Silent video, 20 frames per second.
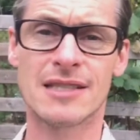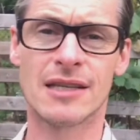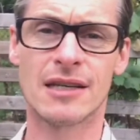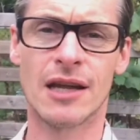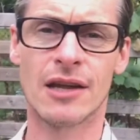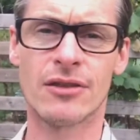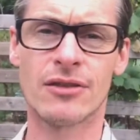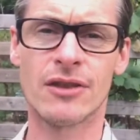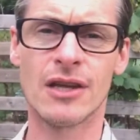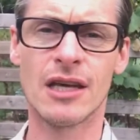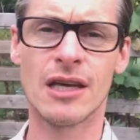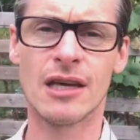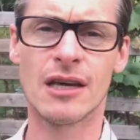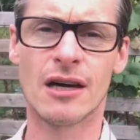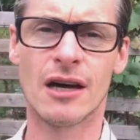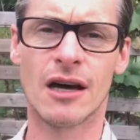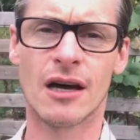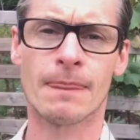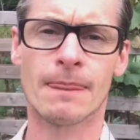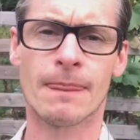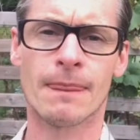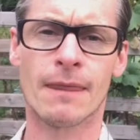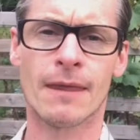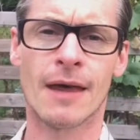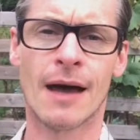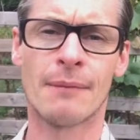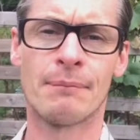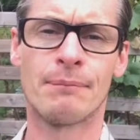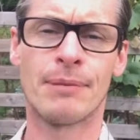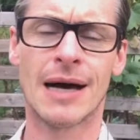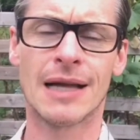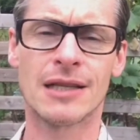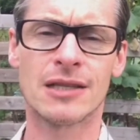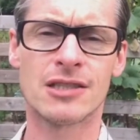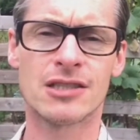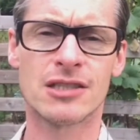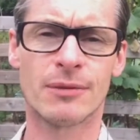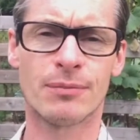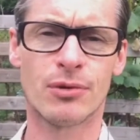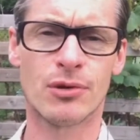And I think uh, a
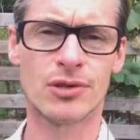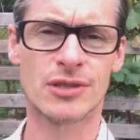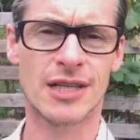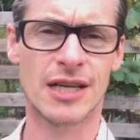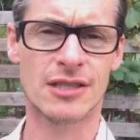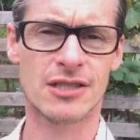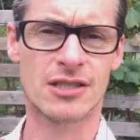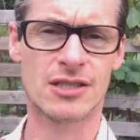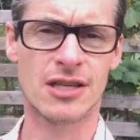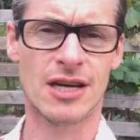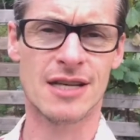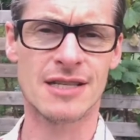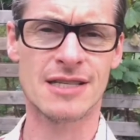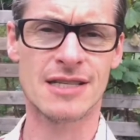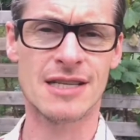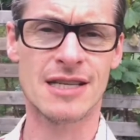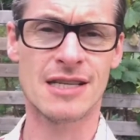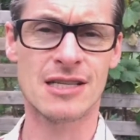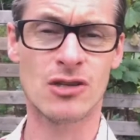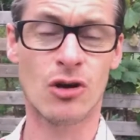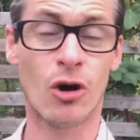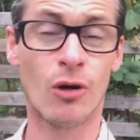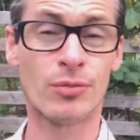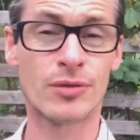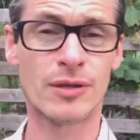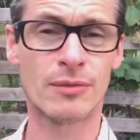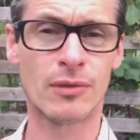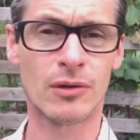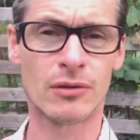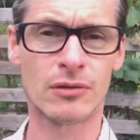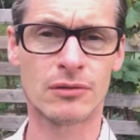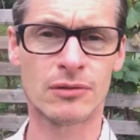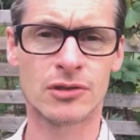balanced approach to exercise is optimal.